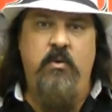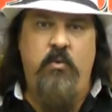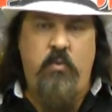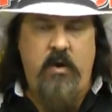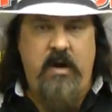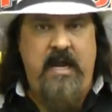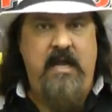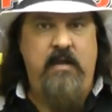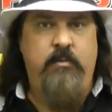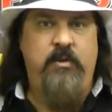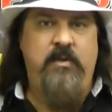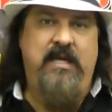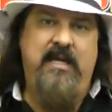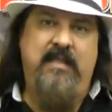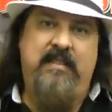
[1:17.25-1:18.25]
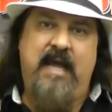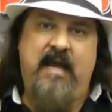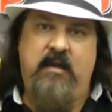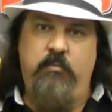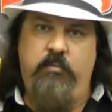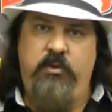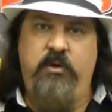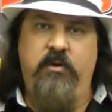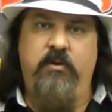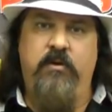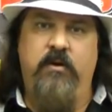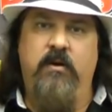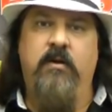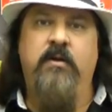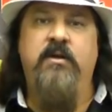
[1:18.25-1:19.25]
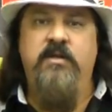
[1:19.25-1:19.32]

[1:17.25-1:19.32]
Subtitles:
we're able to get that computer